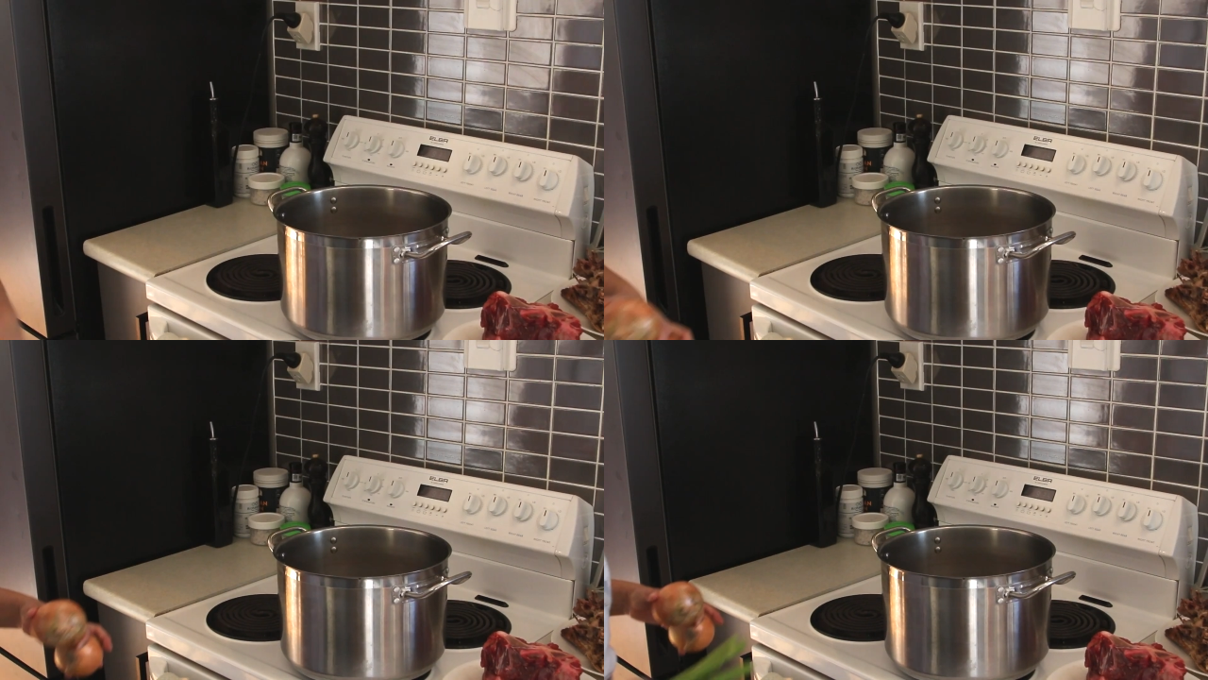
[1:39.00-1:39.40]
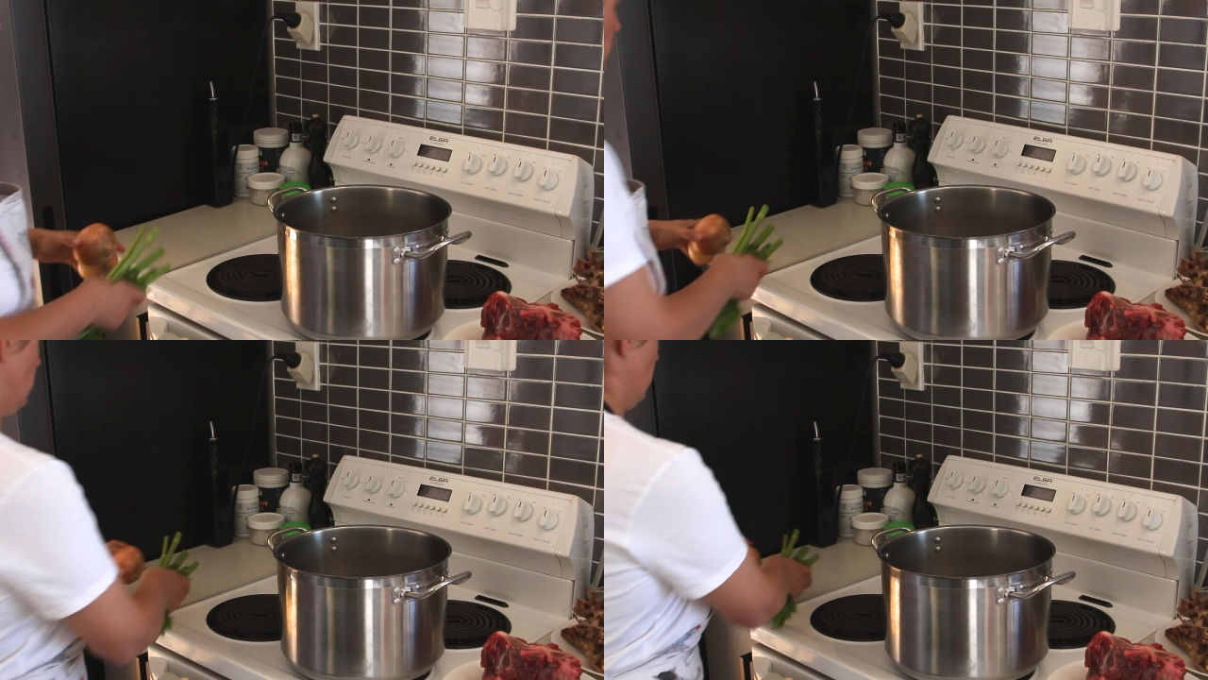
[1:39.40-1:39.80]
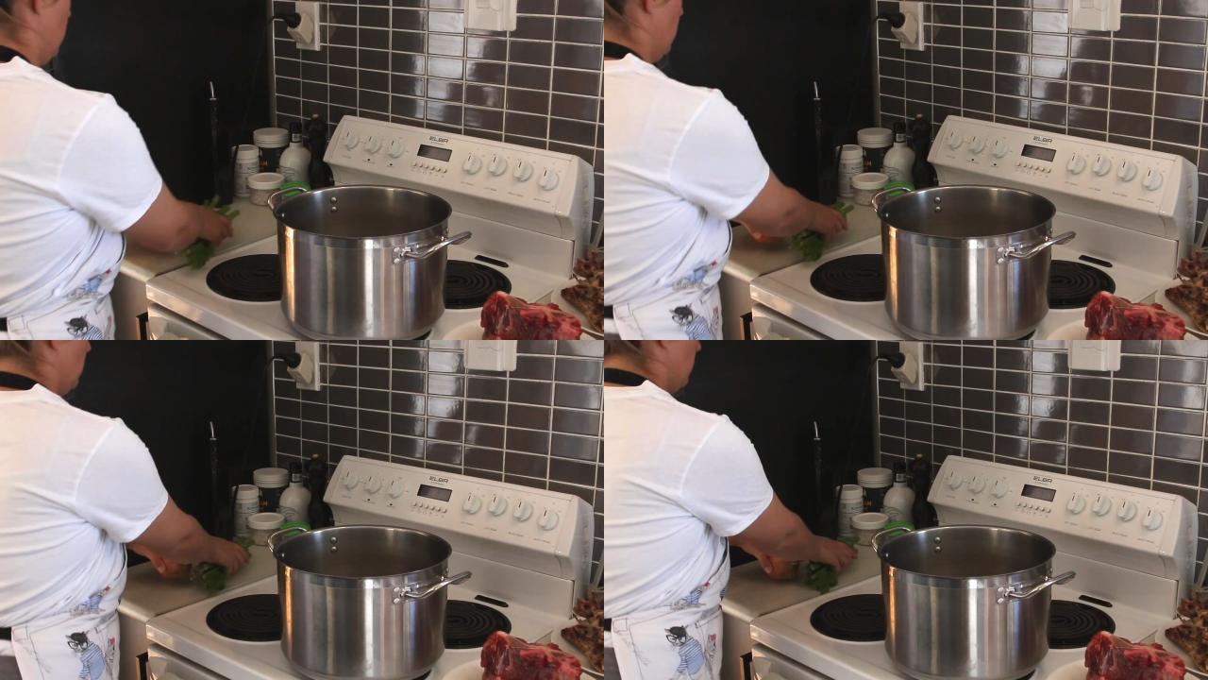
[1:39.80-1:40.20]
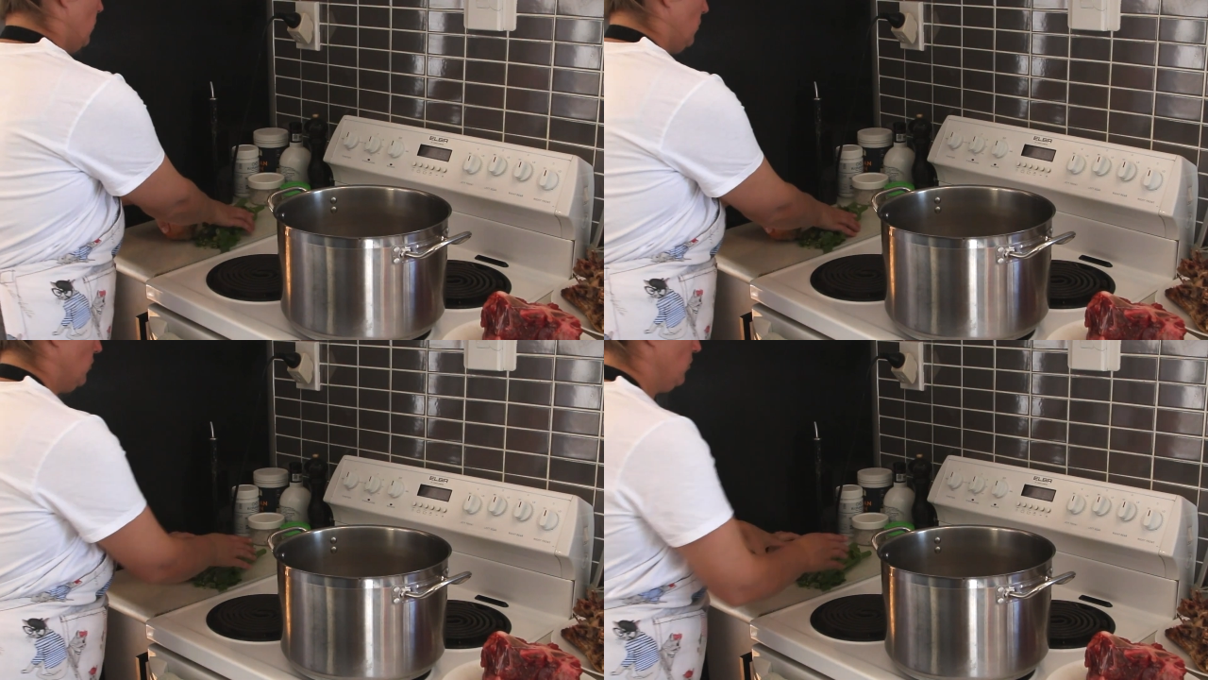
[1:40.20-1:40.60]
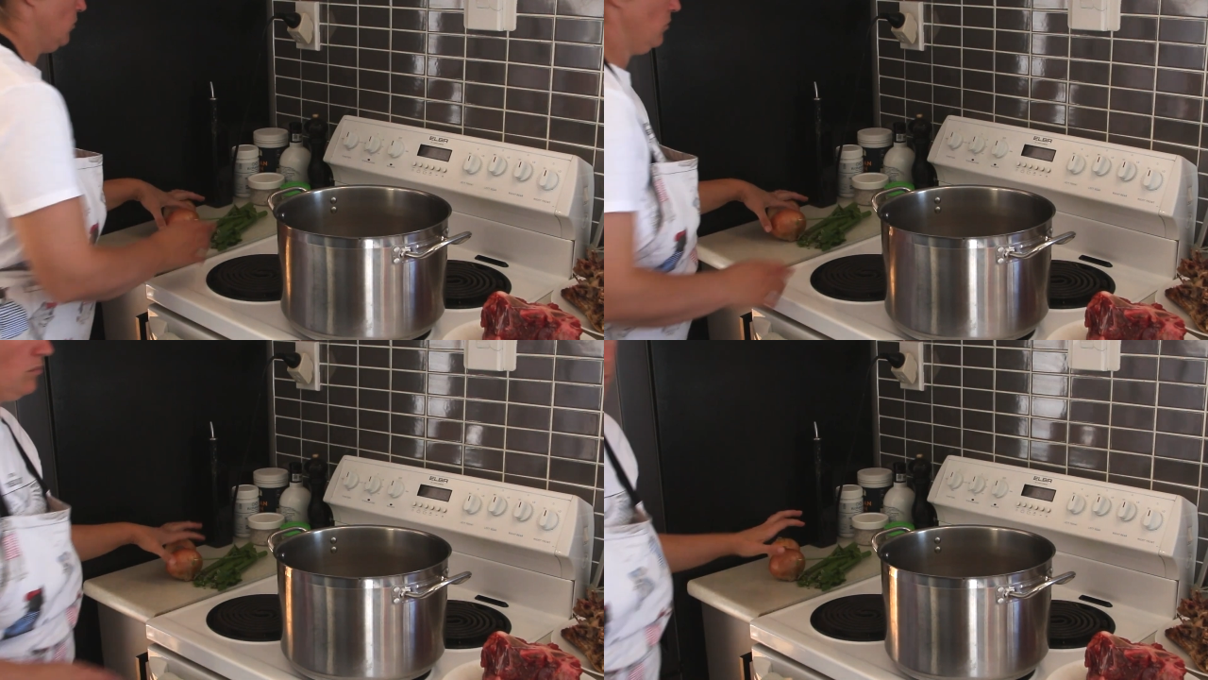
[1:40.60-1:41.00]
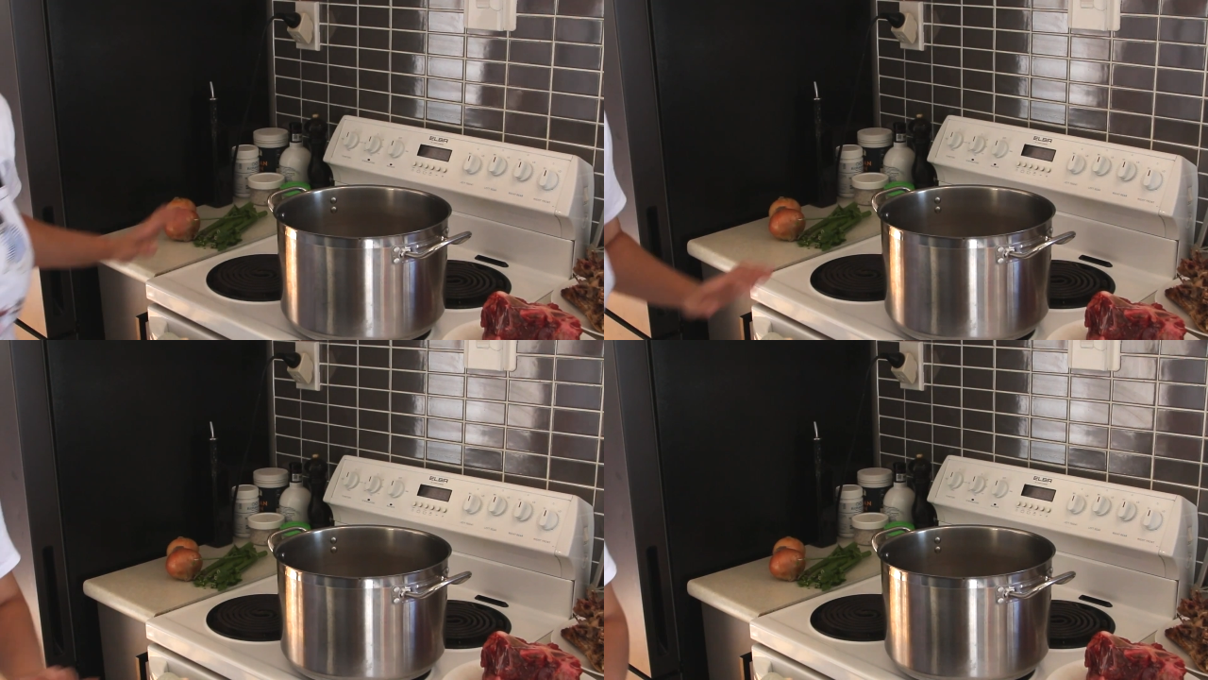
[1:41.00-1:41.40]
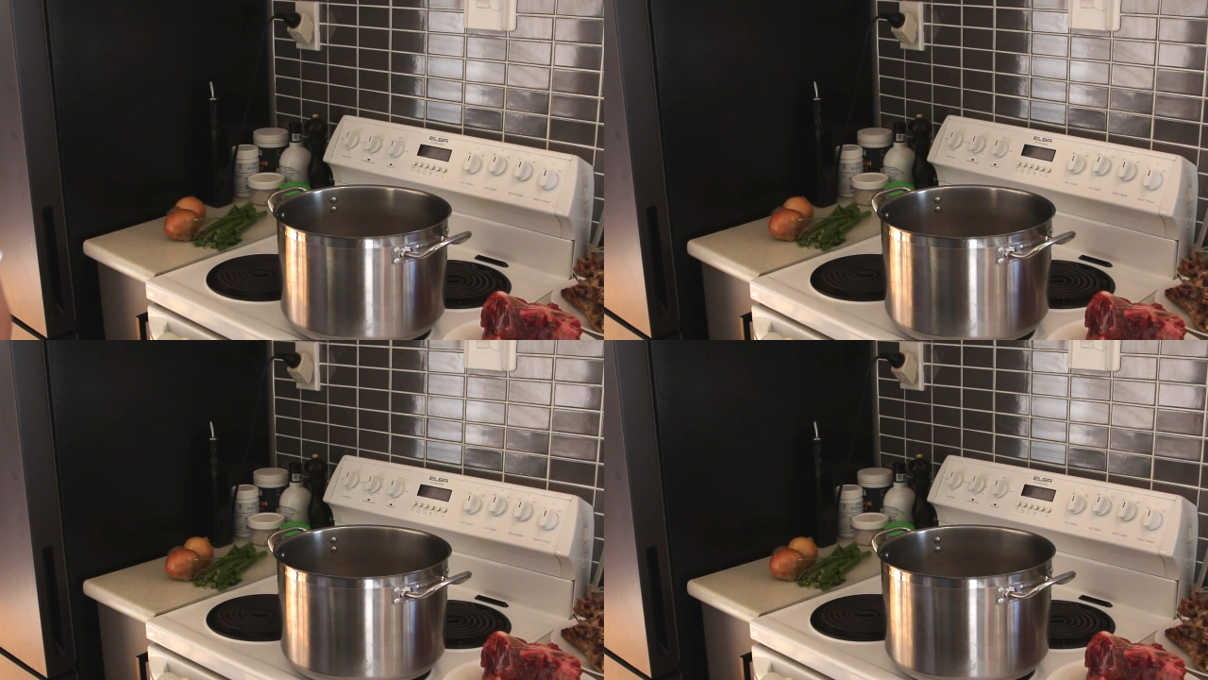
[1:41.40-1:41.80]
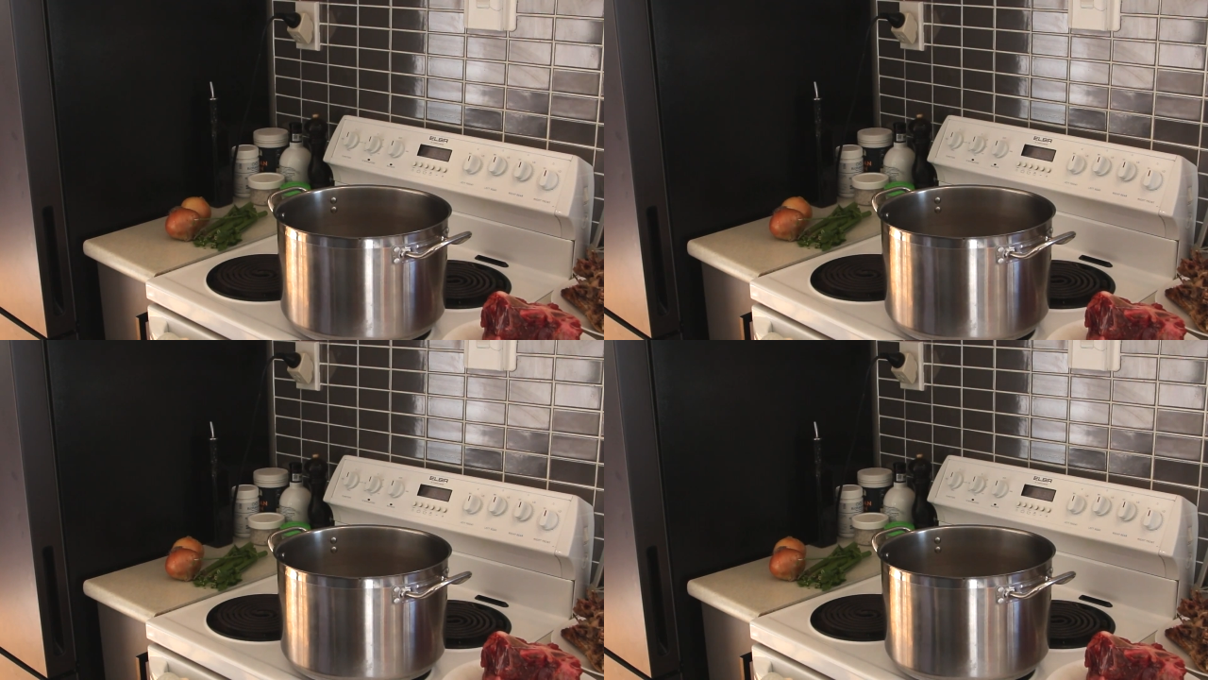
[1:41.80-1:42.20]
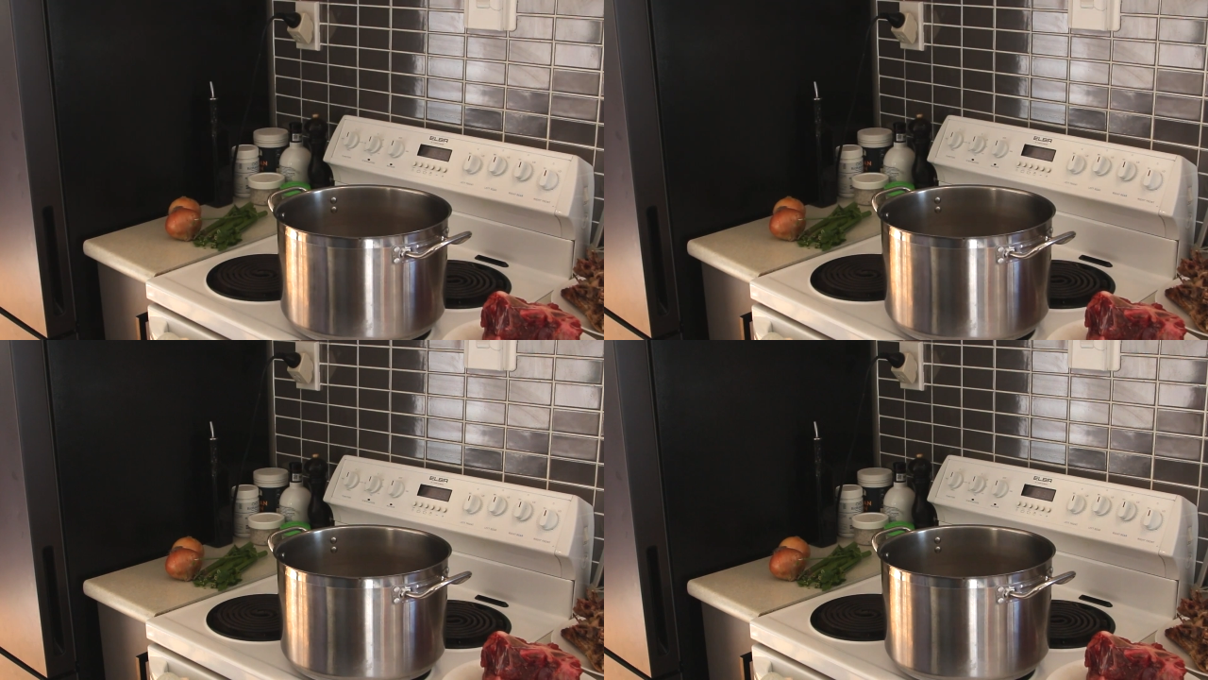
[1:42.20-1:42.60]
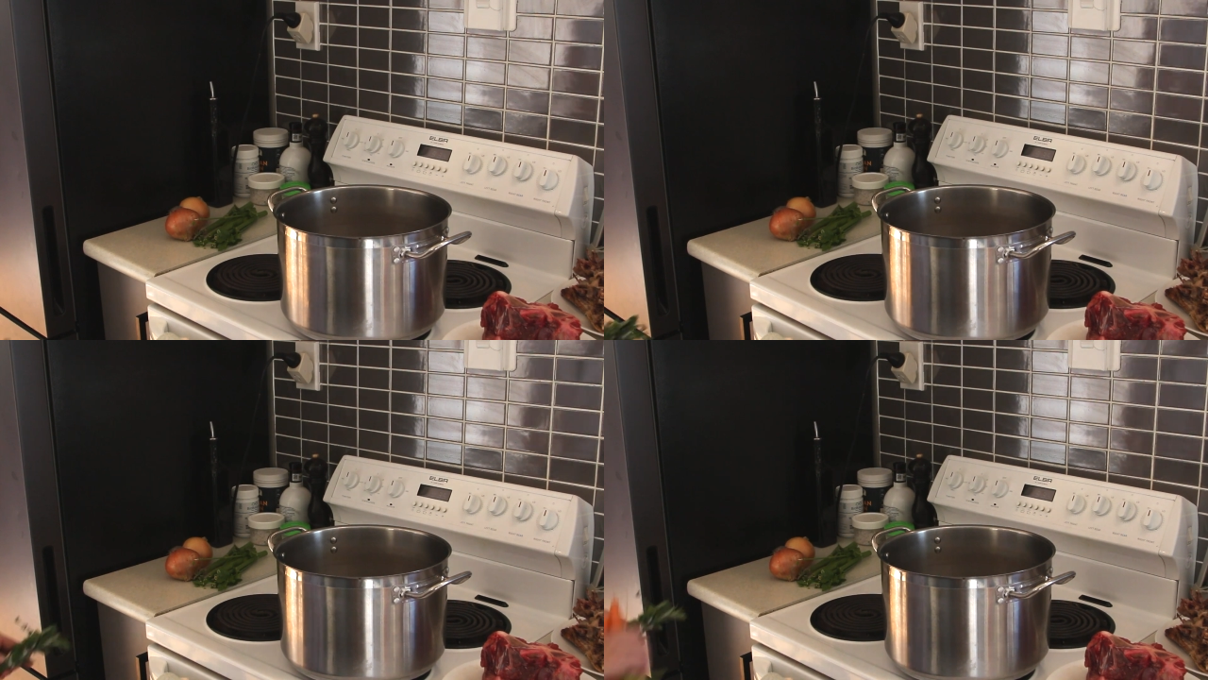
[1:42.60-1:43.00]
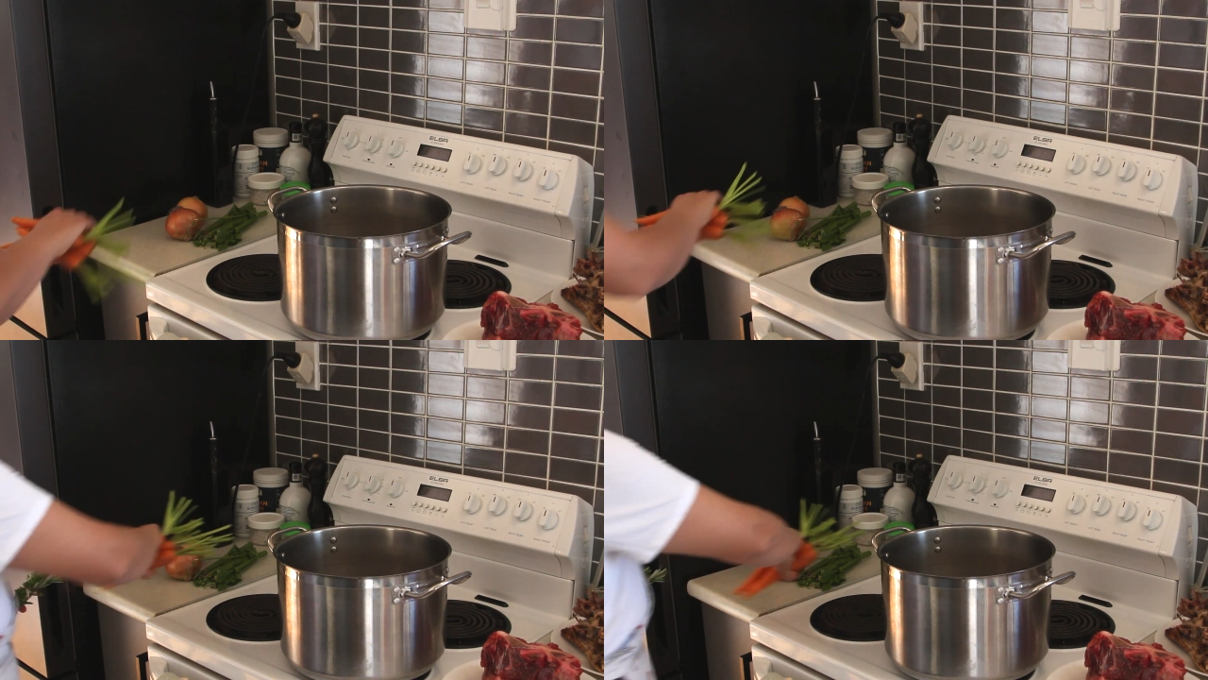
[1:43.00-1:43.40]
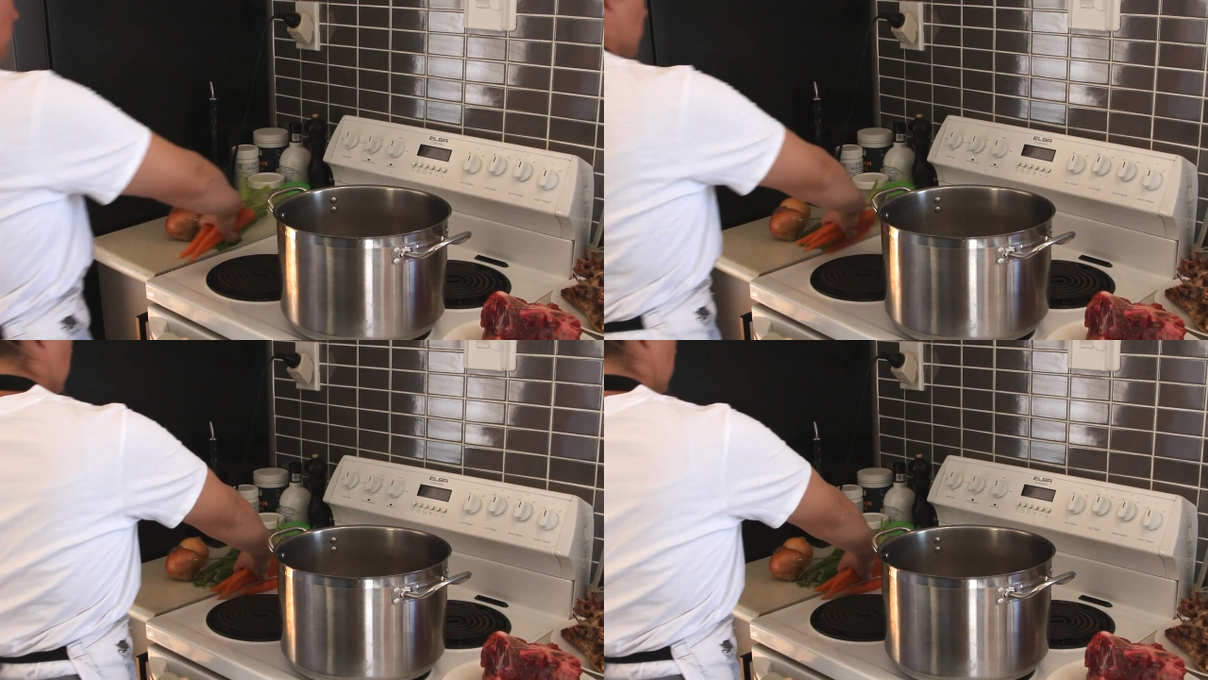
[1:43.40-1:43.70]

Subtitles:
Nobody's mouth can be seen.